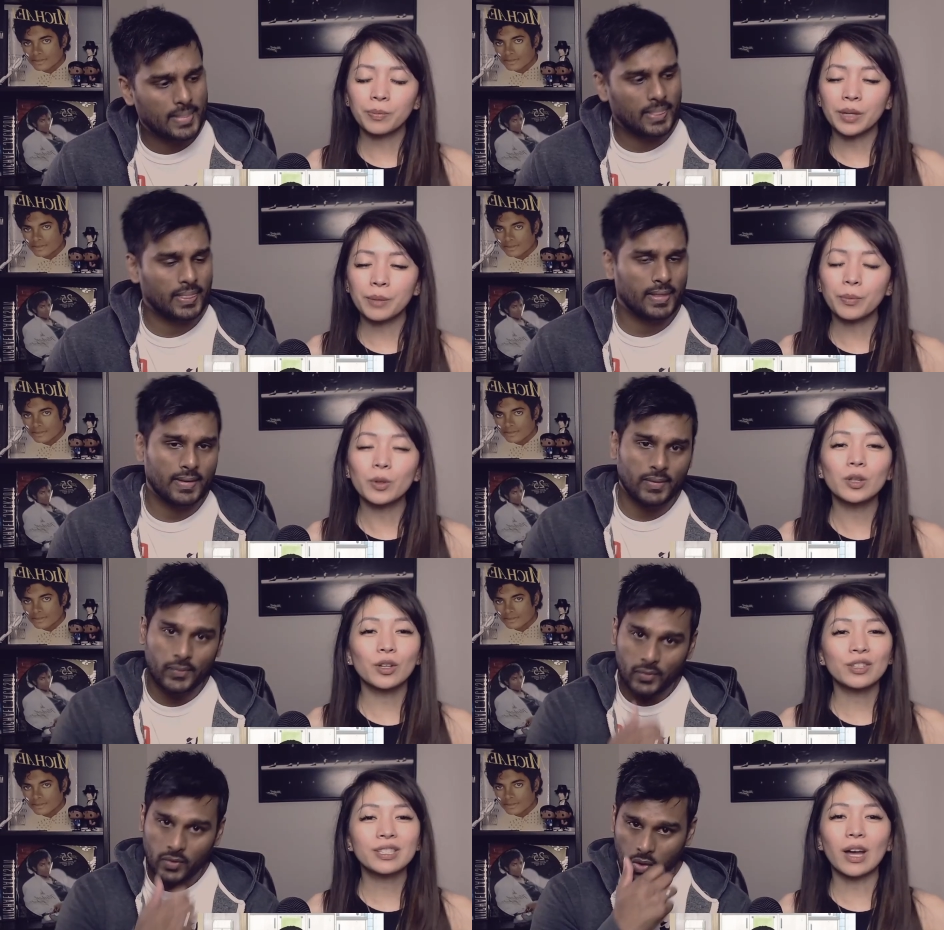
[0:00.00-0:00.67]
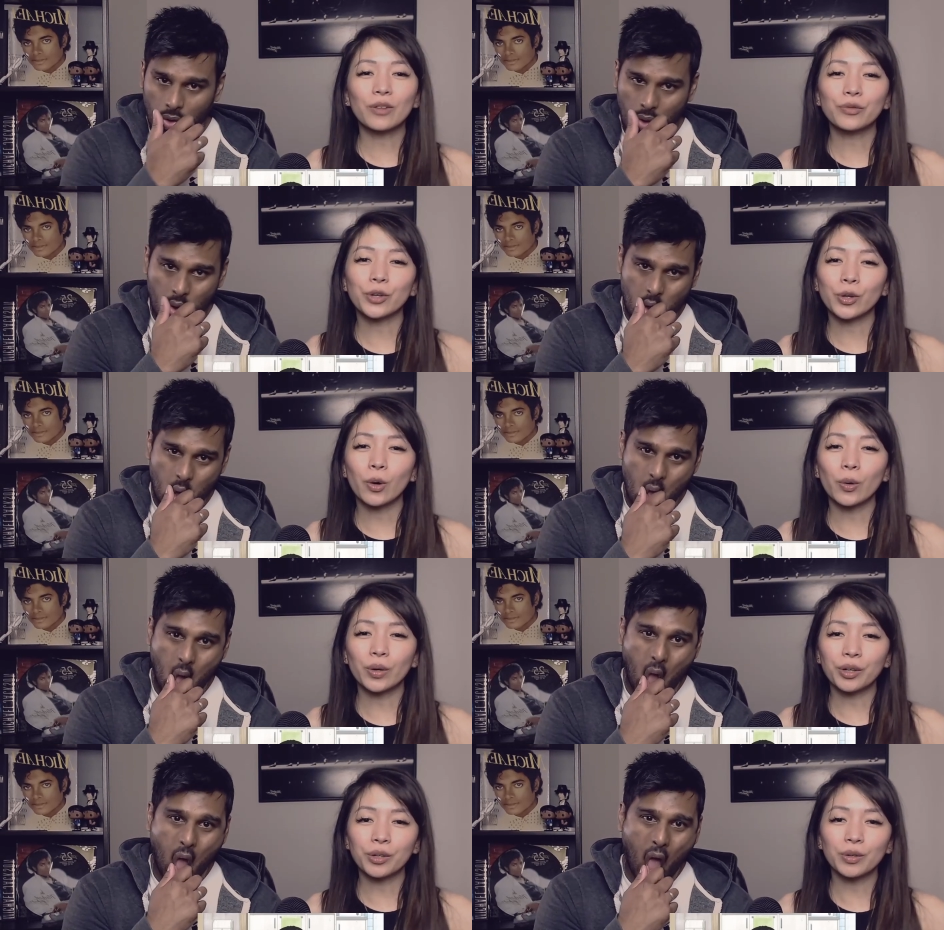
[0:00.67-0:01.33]
Speaker 1: people looks out for
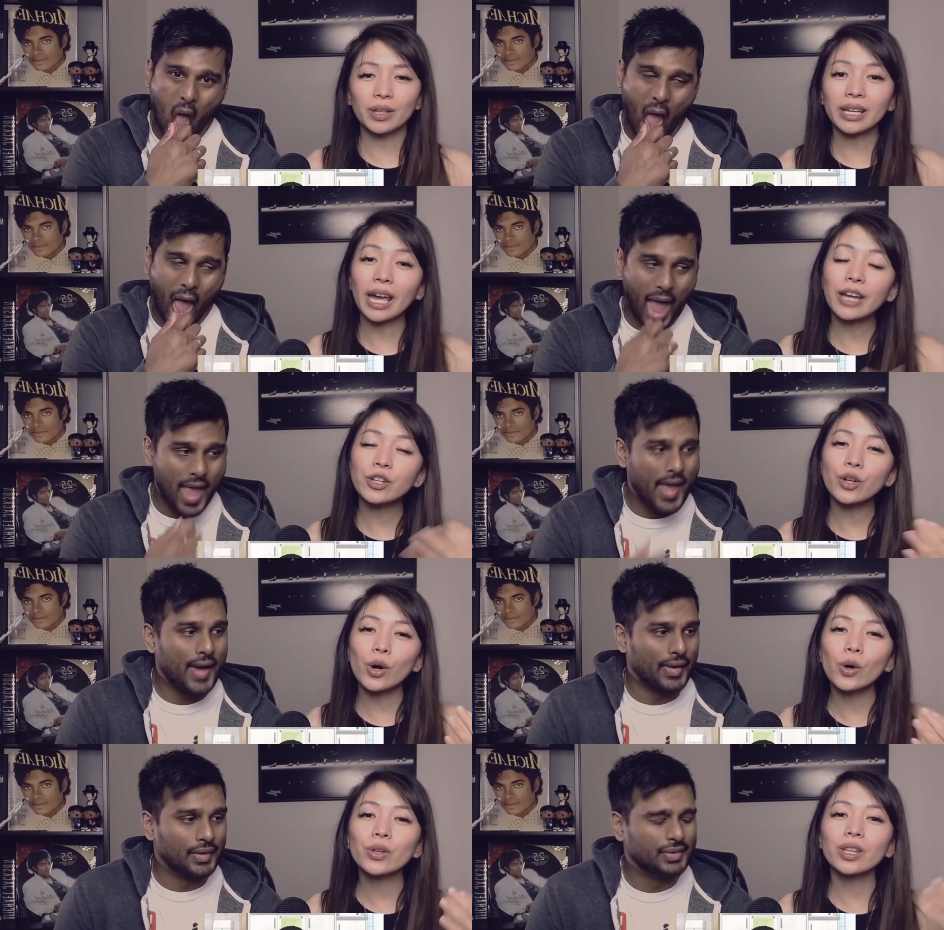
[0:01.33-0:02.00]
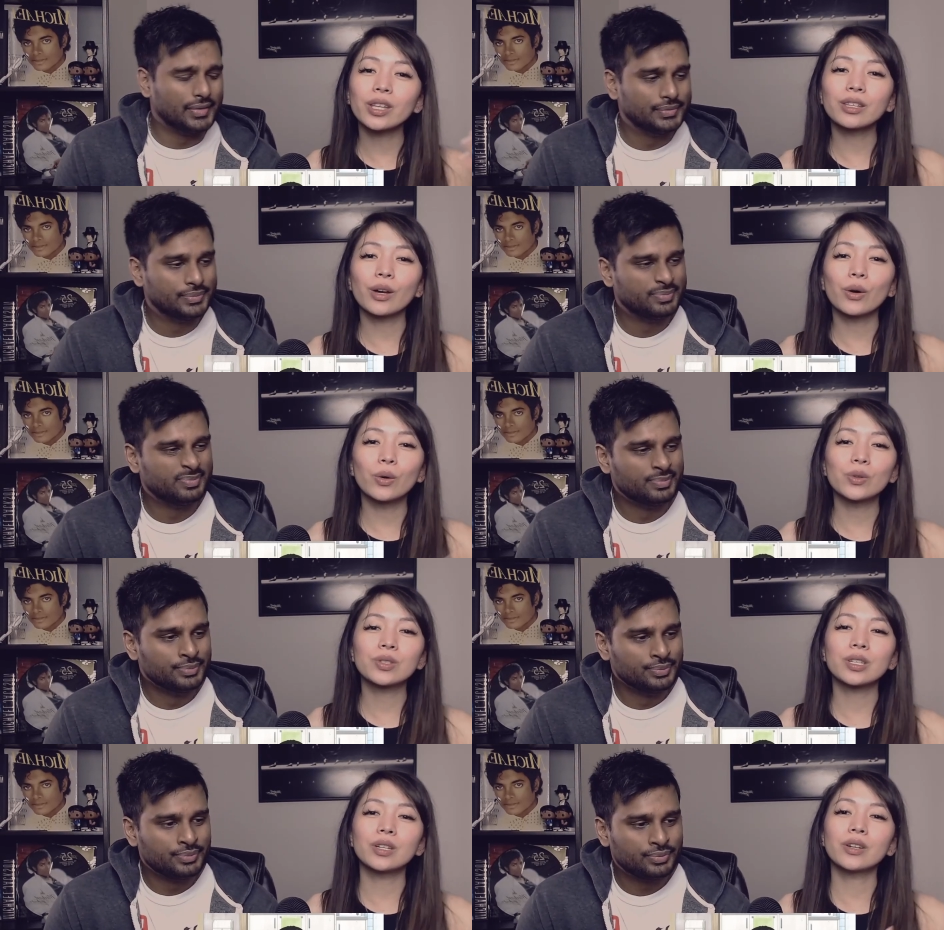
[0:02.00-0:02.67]
Kotaro. Like I know yeah. in the whole
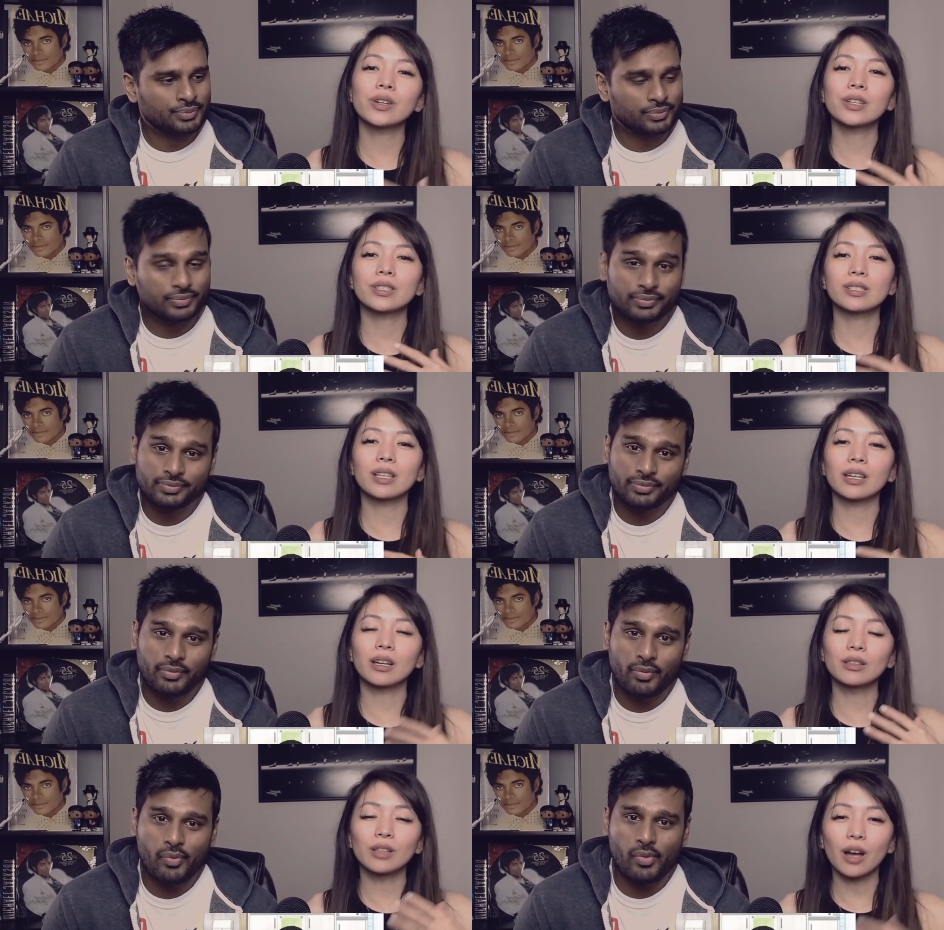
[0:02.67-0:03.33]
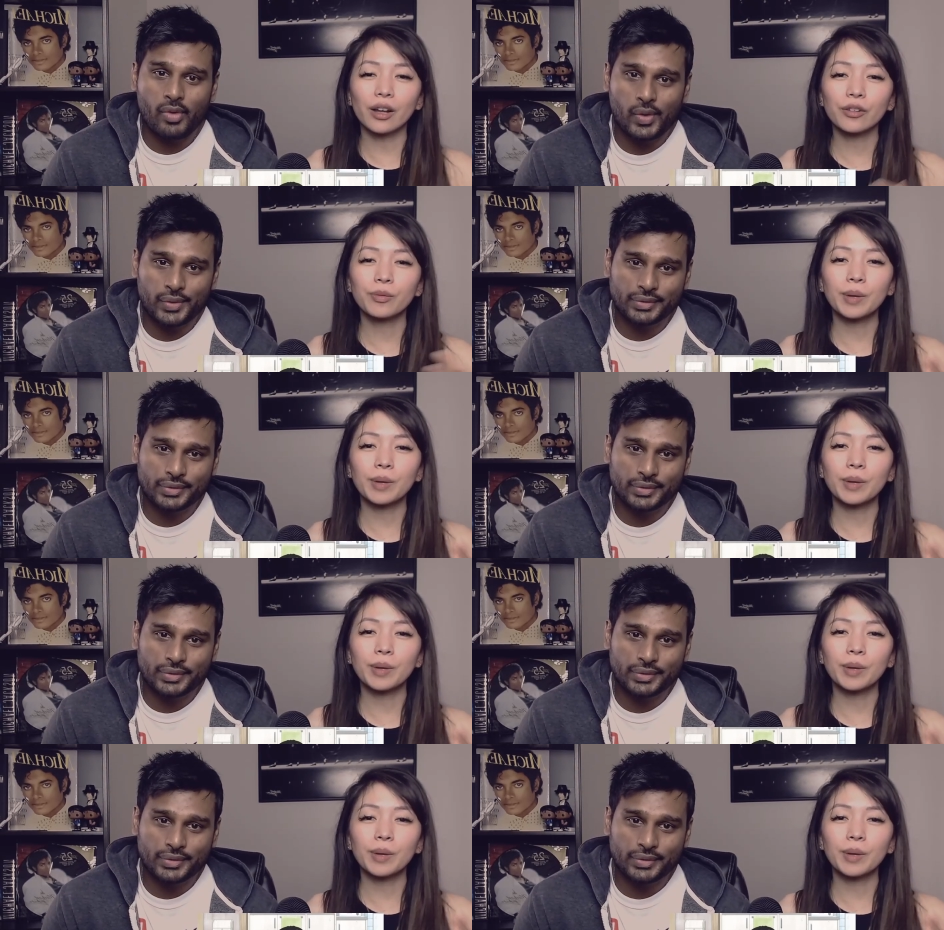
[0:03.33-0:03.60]
series like a lot of